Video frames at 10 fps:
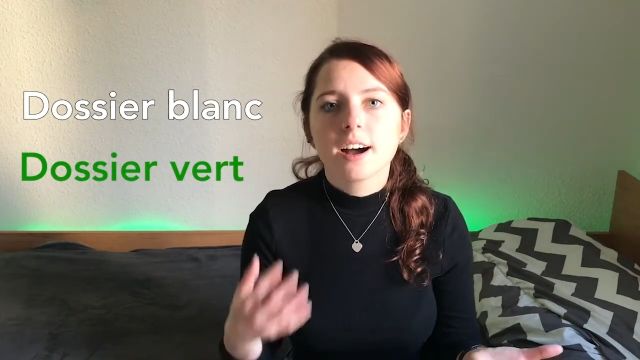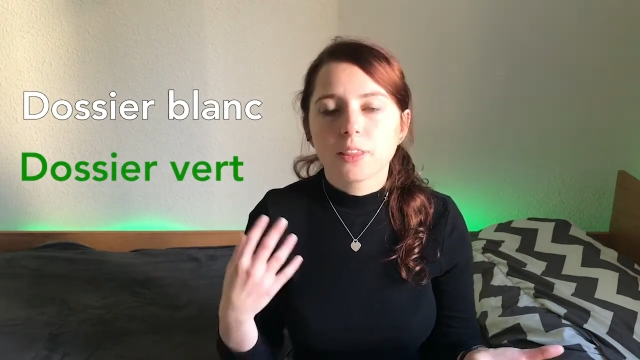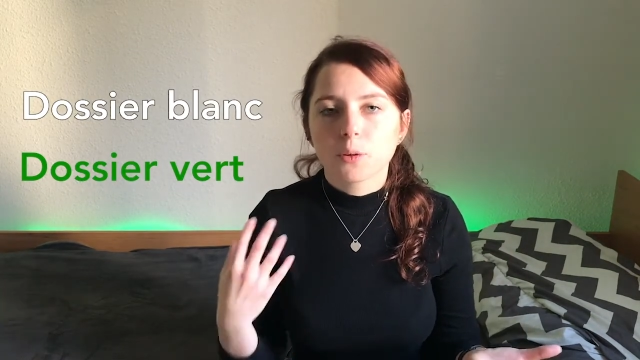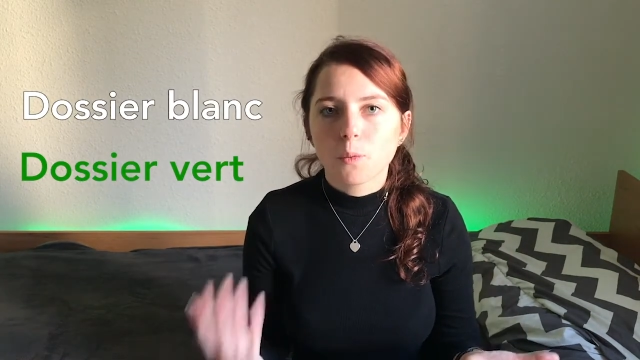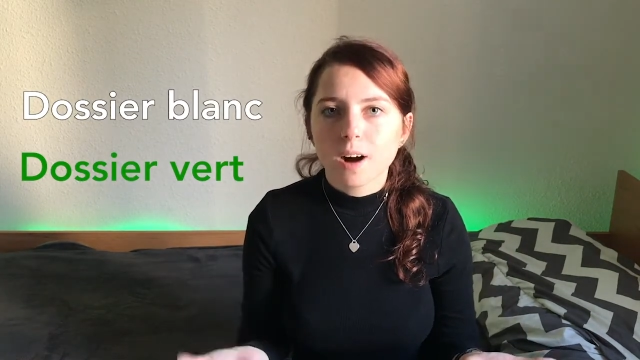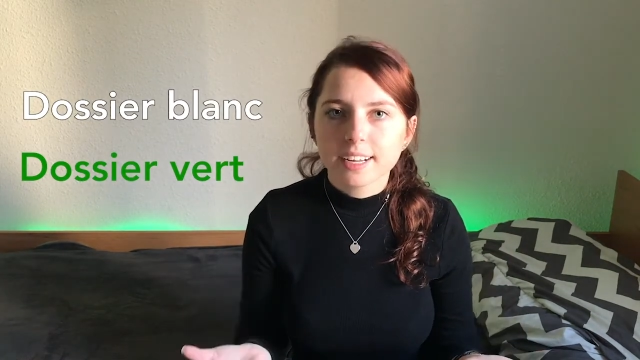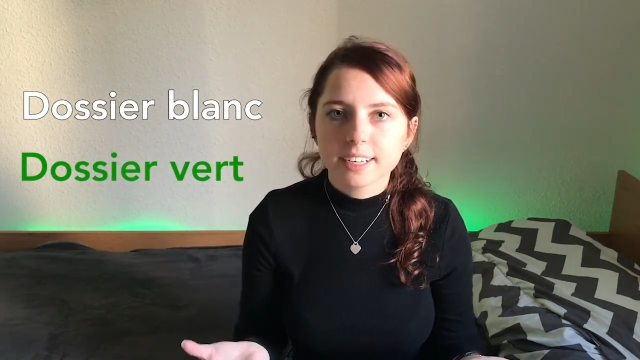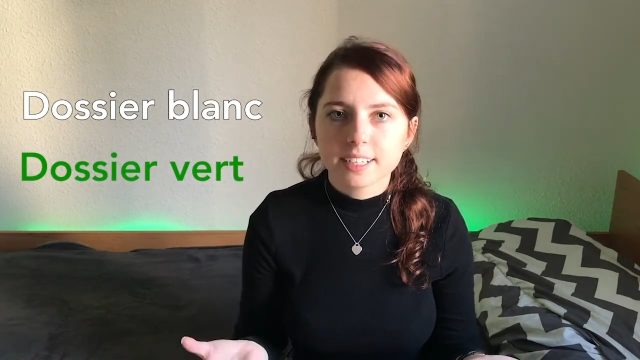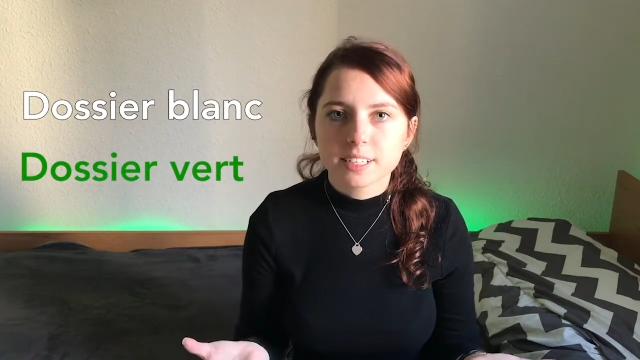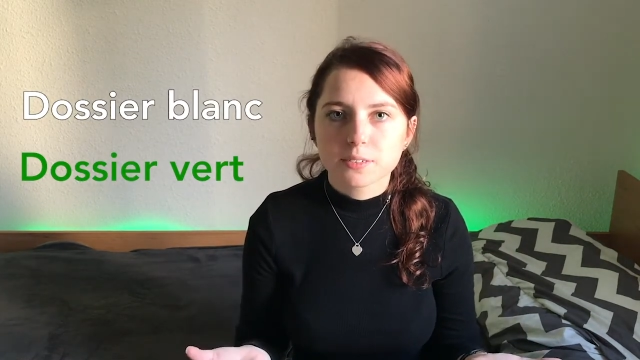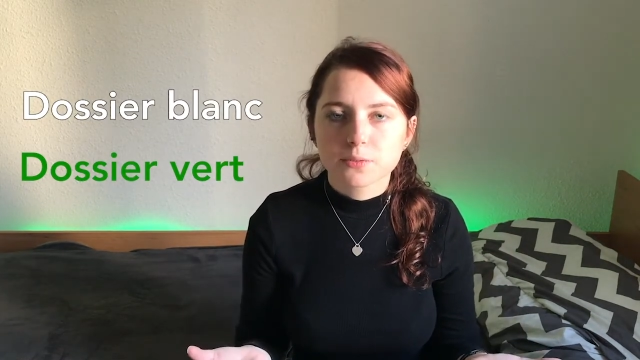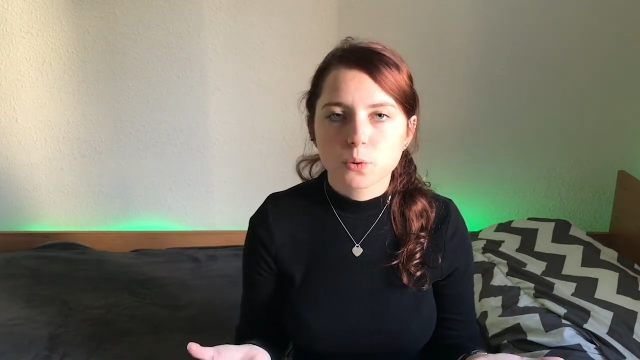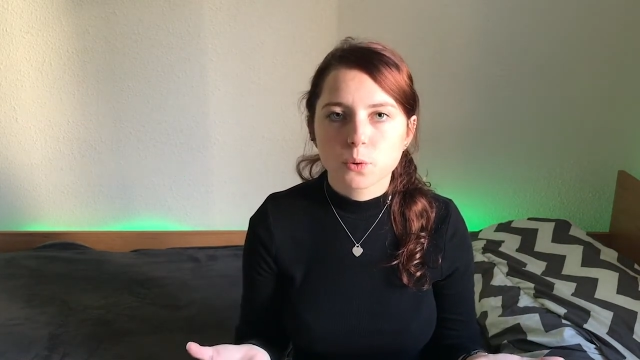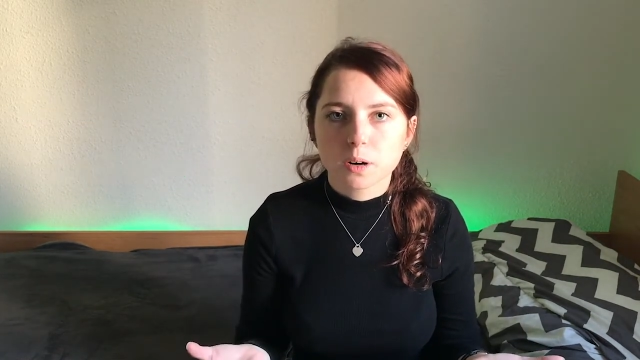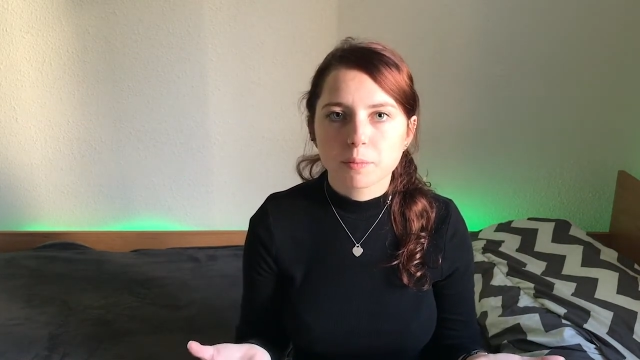The white is
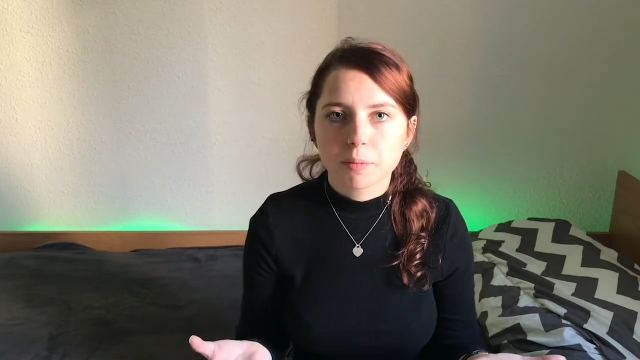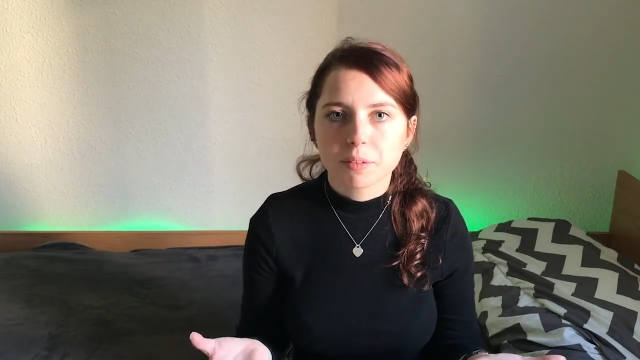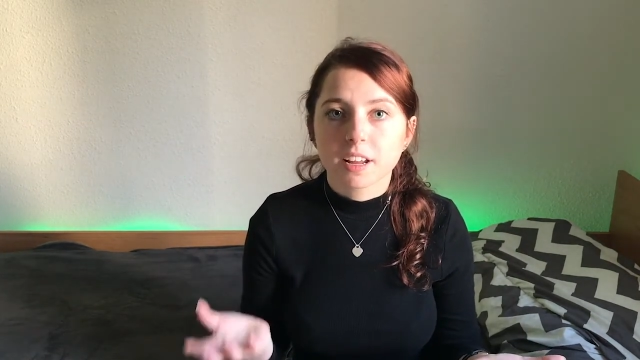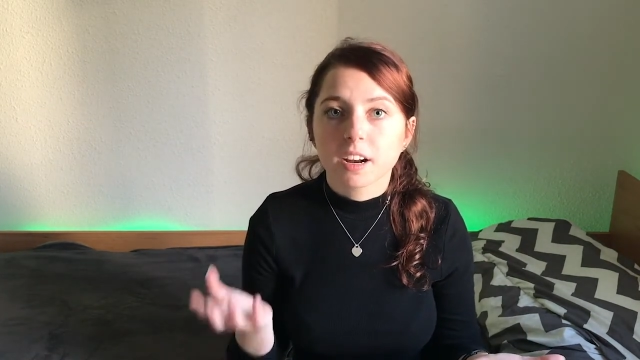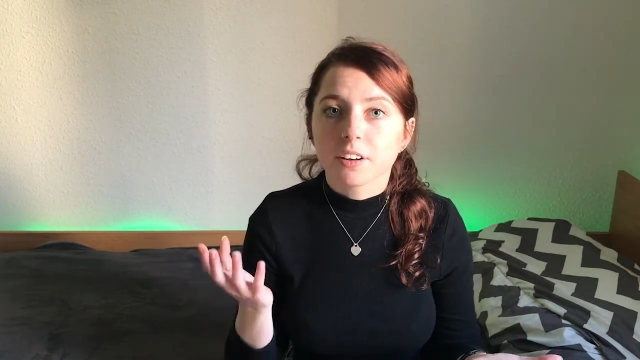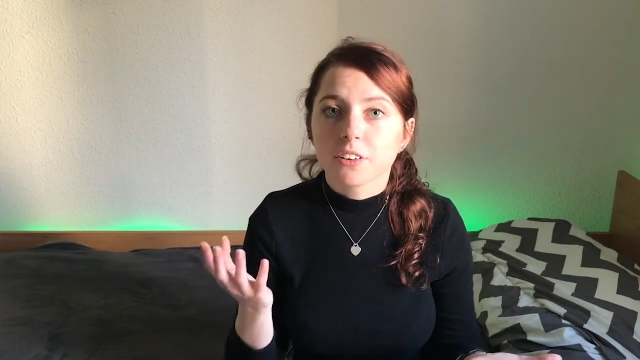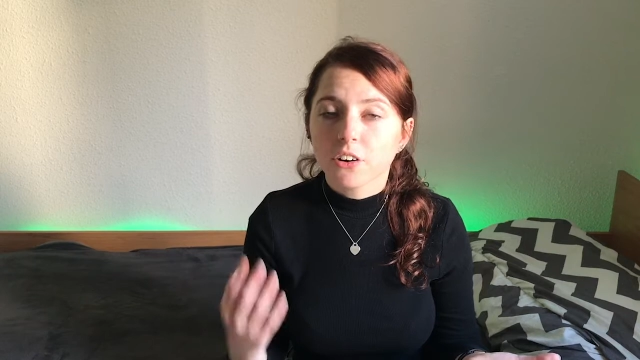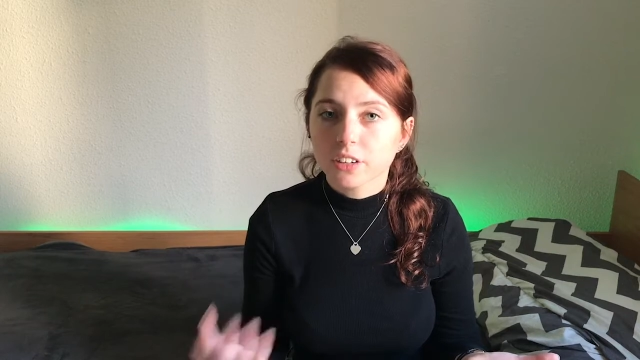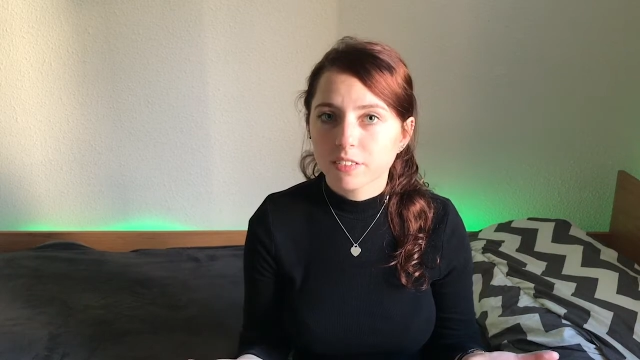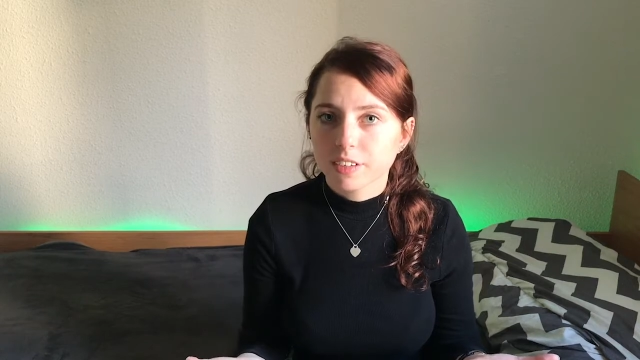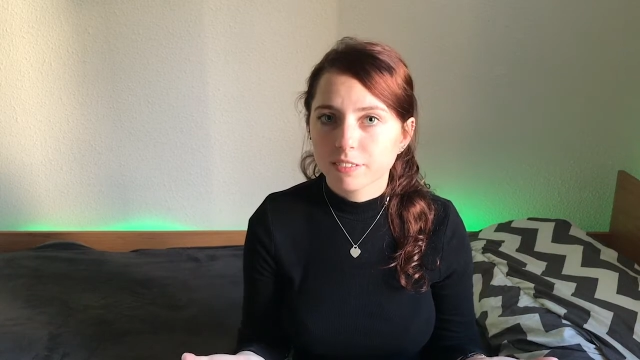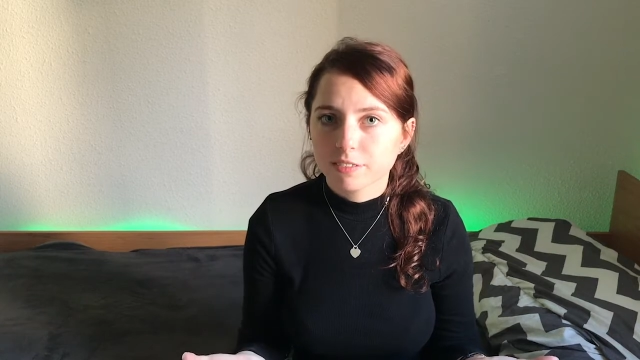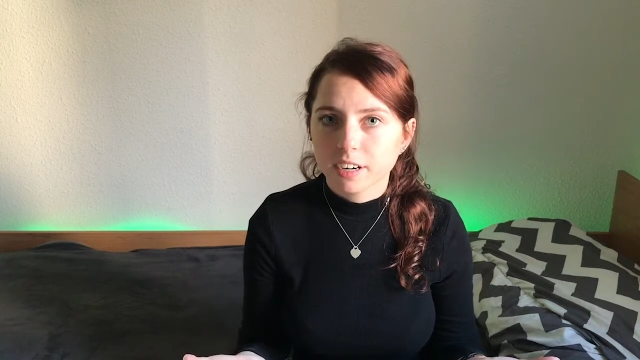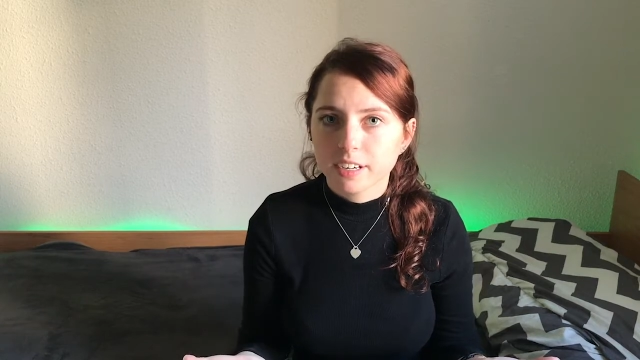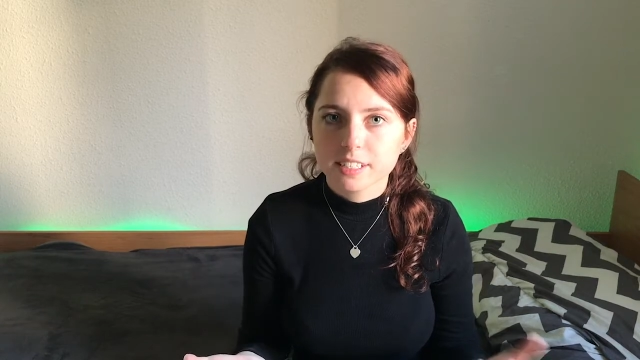for people that are not living in
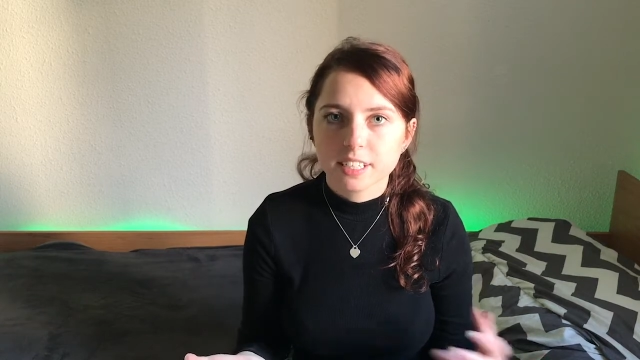France,